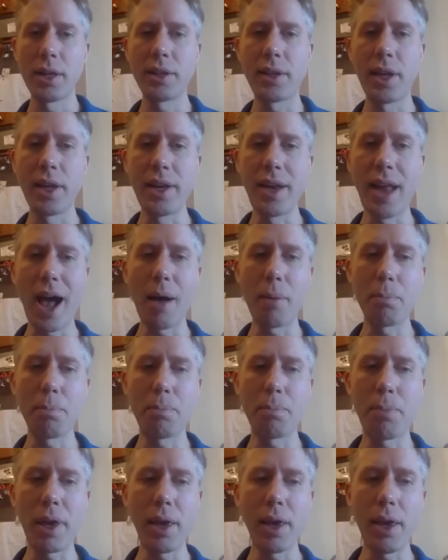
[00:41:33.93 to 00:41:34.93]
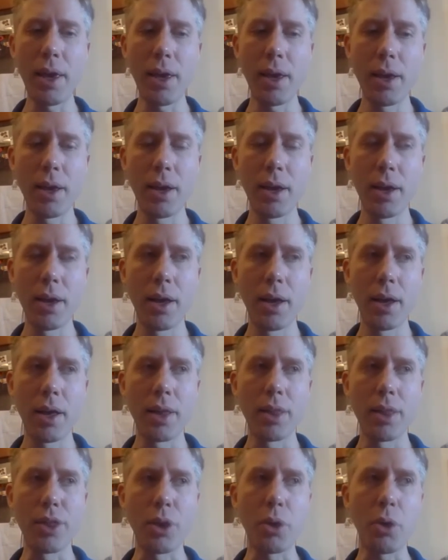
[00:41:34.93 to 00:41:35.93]
to not be
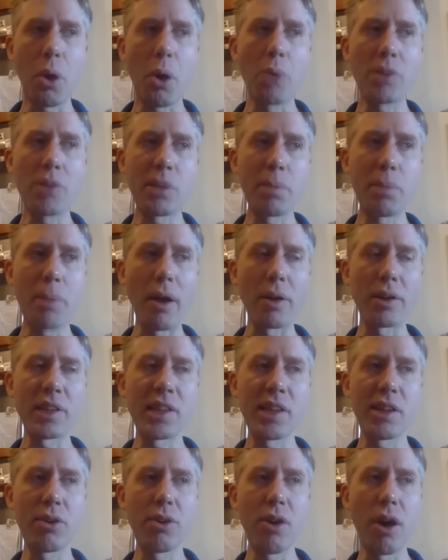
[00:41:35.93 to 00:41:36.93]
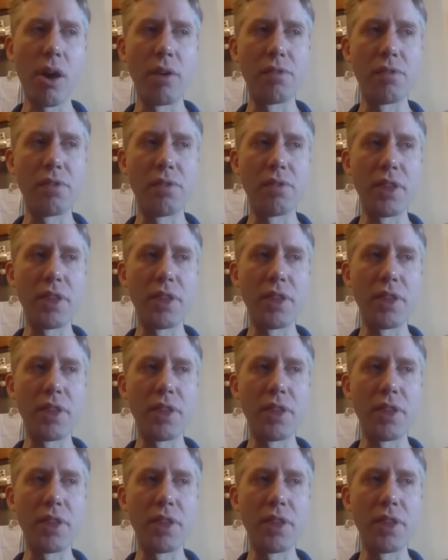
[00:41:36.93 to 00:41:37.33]
the co-sponsor of